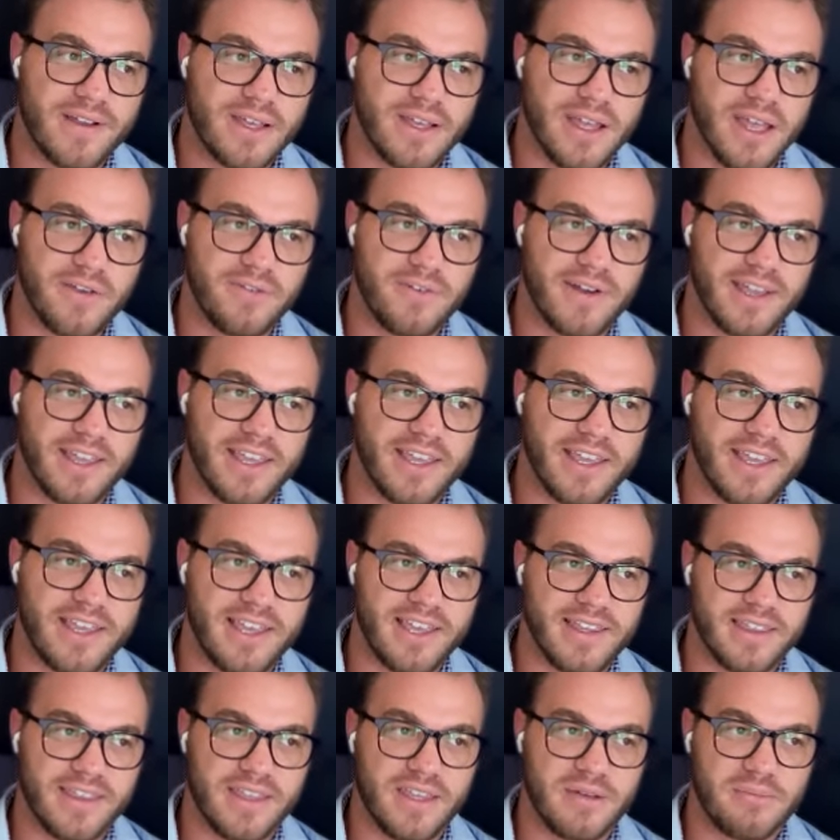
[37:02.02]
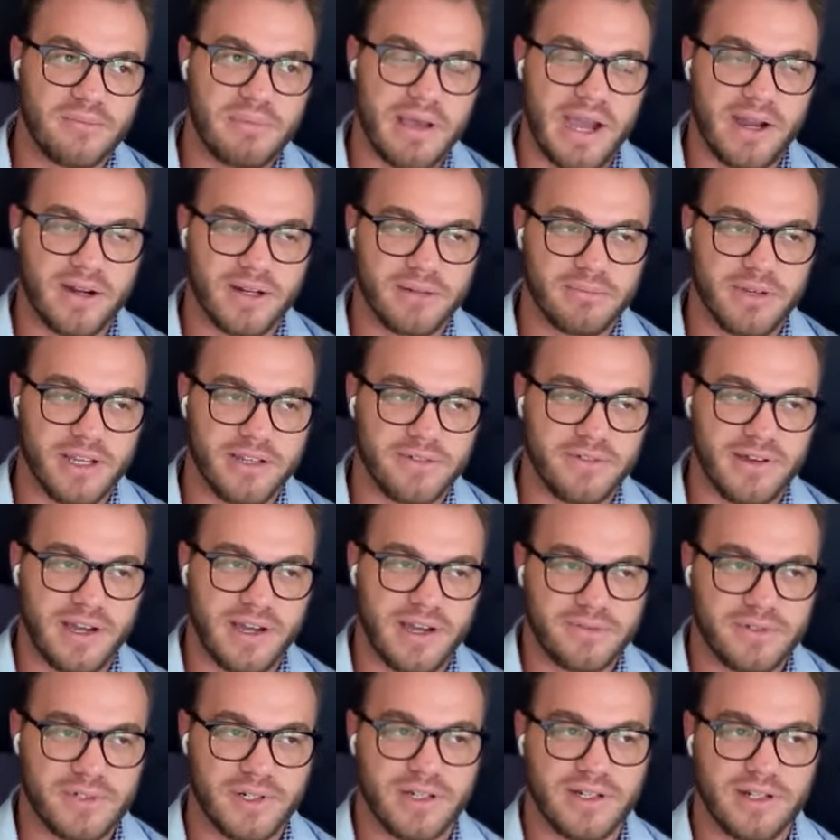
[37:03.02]
if I can get the powered by
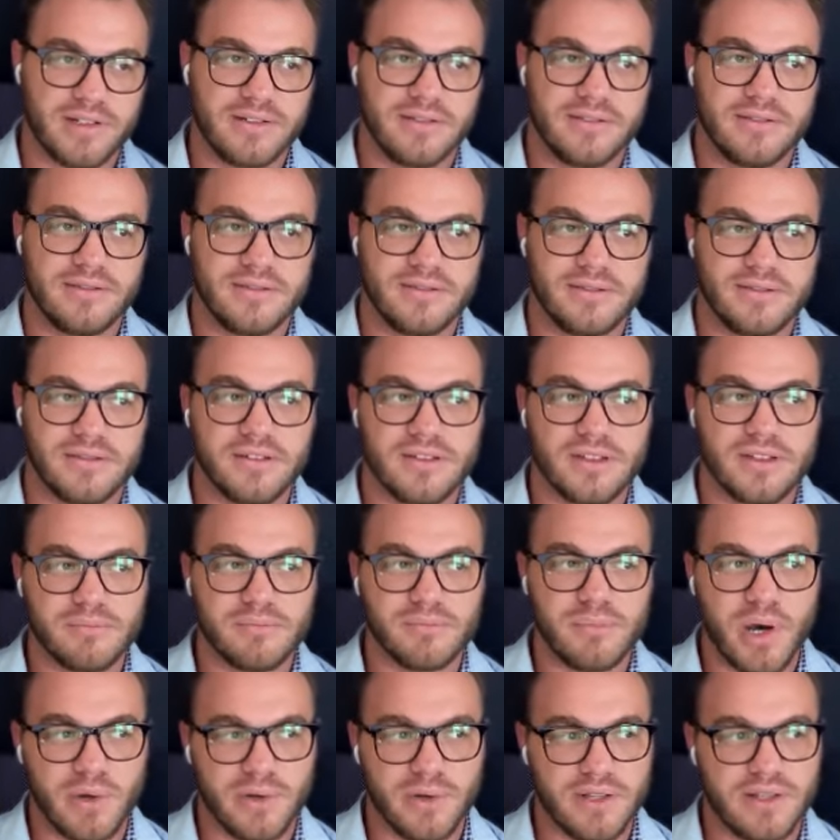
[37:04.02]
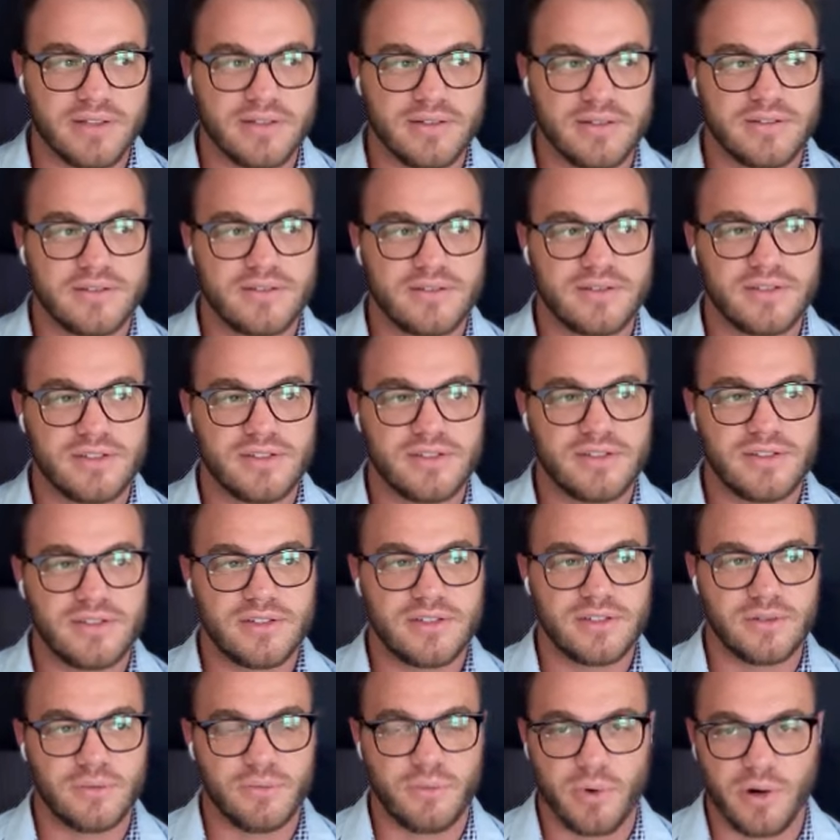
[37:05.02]
Fivetran component
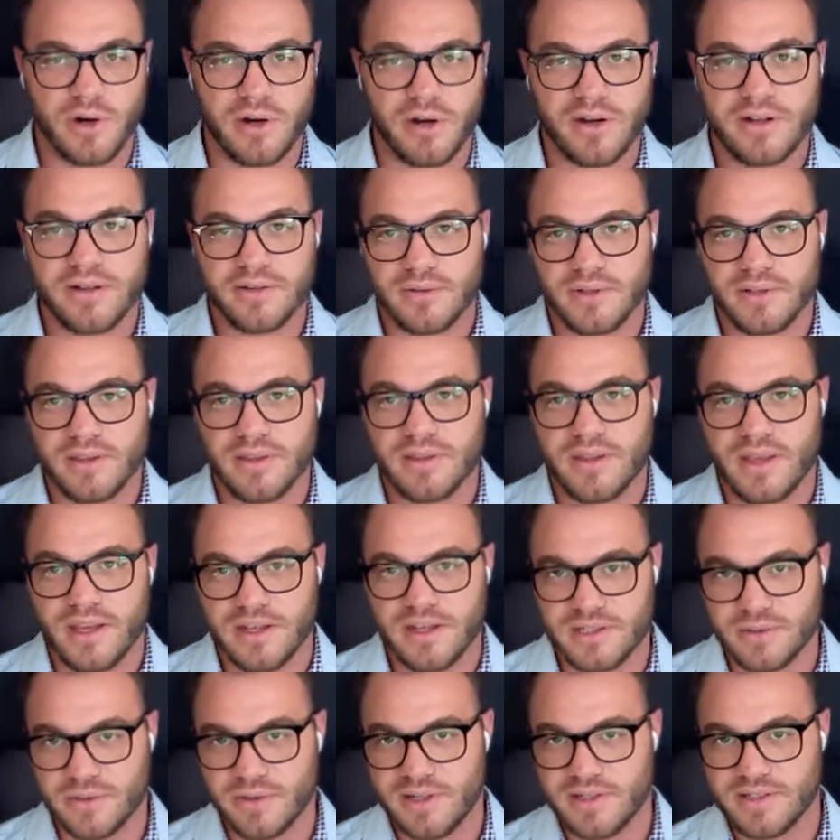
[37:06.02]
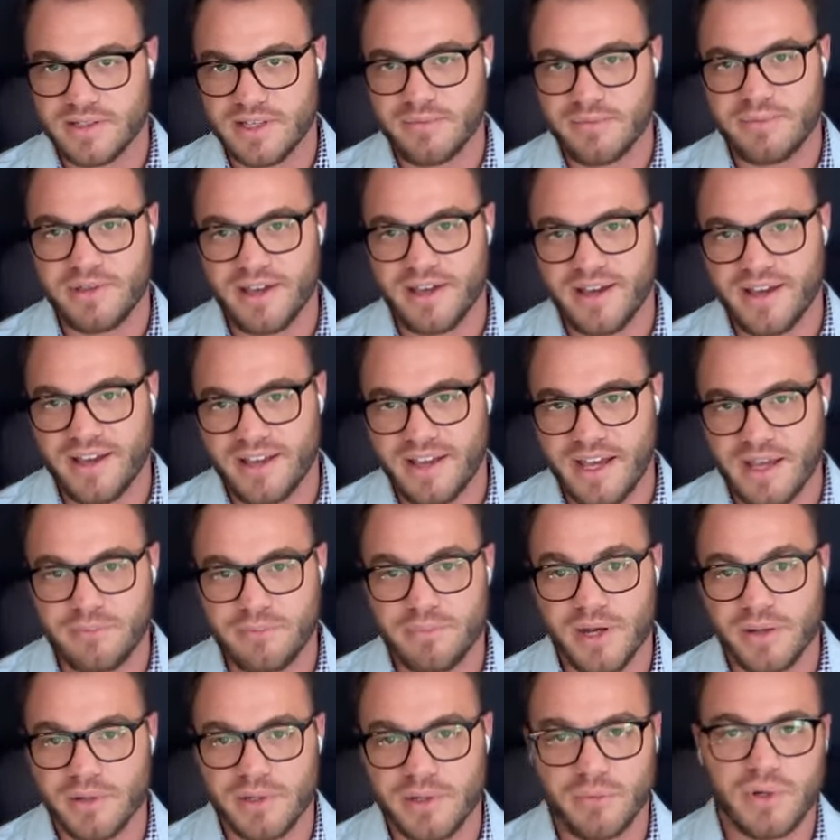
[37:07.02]
to work with Estuary's API, I
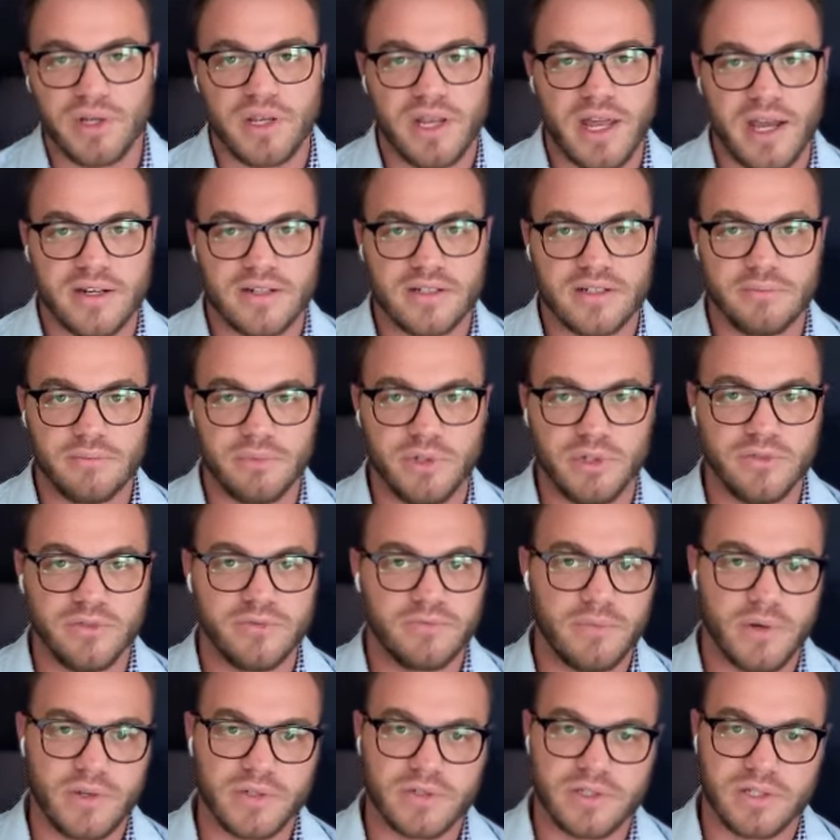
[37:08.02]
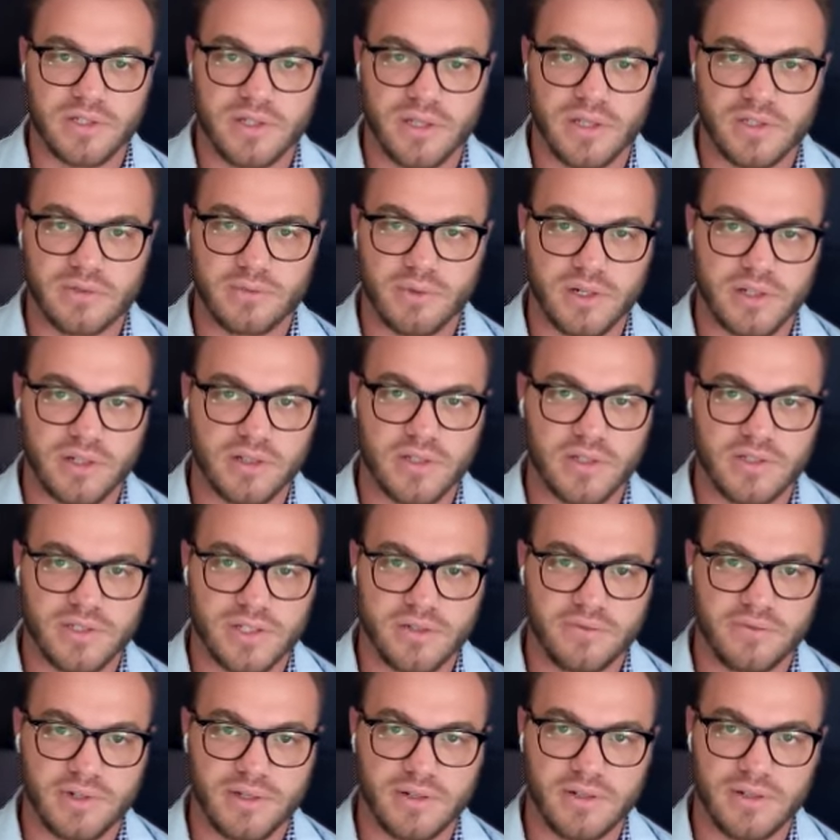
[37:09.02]
probably would actually move most of those workloads
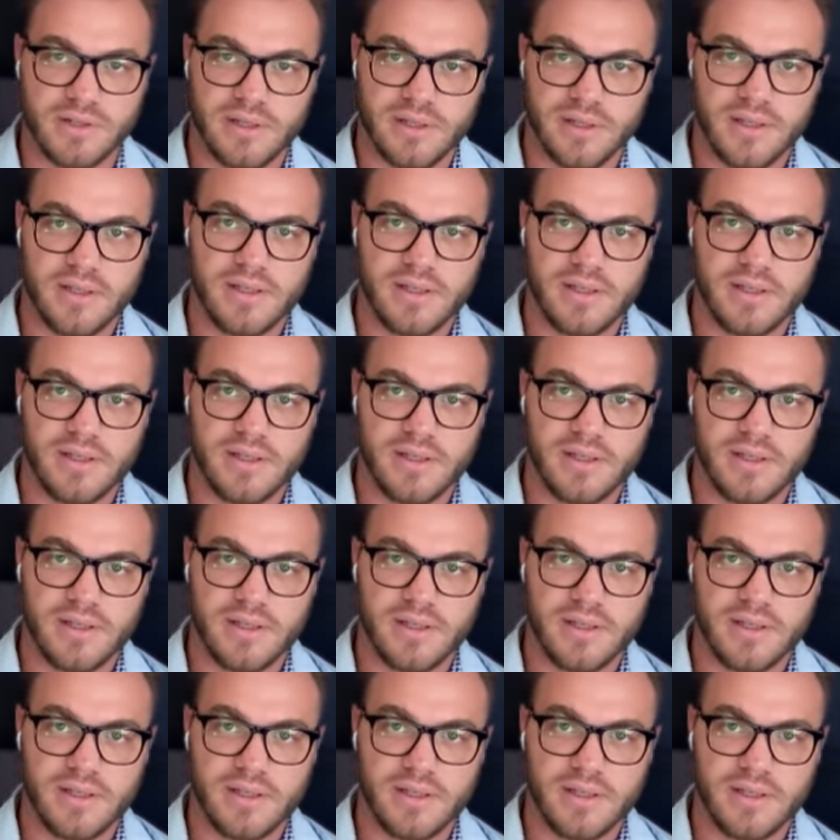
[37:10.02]
over